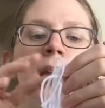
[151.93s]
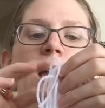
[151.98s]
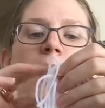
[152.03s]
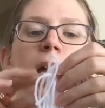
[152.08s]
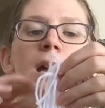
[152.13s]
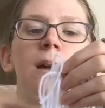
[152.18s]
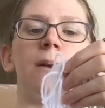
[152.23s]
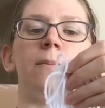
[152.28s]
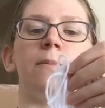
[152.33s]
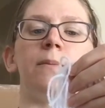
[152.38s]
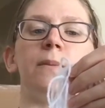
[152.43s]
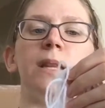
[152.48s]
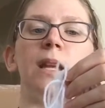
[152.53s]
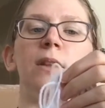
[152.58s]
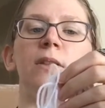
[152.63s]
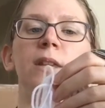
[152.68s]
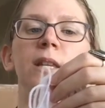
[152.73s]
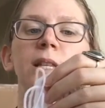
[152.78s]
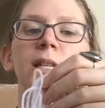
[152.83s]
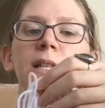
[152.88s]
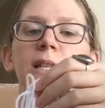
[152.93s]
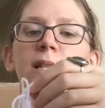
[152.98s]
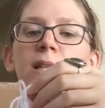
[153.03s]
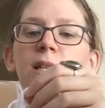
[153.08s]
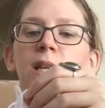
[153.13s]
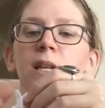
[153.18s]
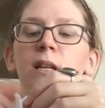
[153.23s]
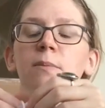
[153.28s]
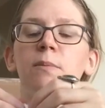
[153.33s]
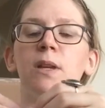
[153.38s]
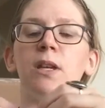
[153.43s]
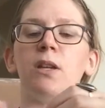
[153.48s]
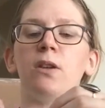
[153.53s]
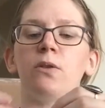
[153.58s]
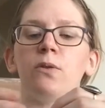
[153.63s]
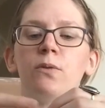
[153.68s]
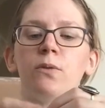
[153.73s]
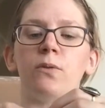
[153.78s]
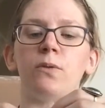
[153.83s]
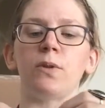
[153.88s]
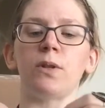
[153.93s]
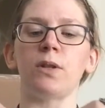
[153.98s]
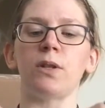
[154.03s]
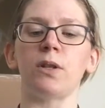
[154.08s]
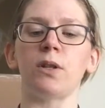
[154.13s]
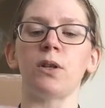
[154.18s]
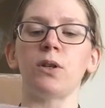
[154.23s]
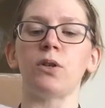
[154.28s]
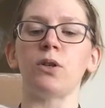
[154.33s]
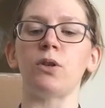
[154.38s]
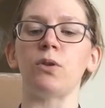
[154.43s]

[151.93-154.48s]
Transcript: Now this is going to be used